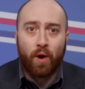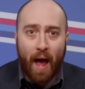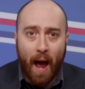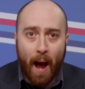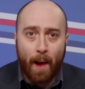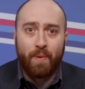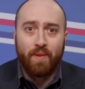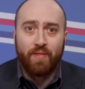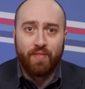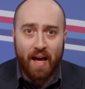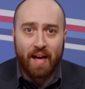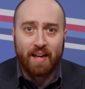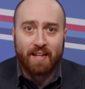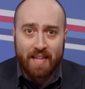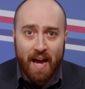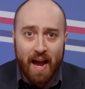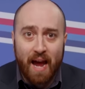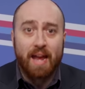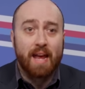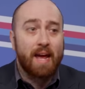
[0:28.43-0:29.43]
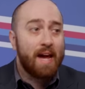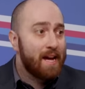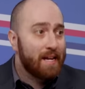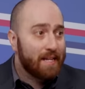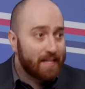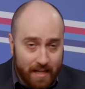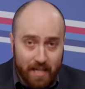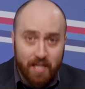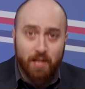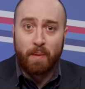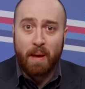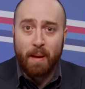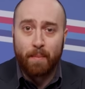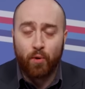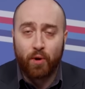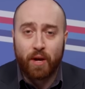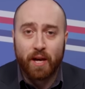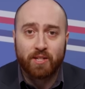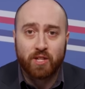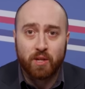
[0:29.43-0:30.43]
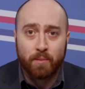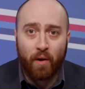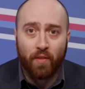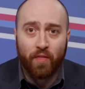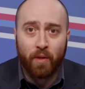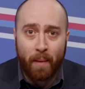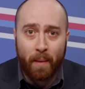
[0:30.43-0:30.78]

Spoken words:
happened that day. Did people kiss him on the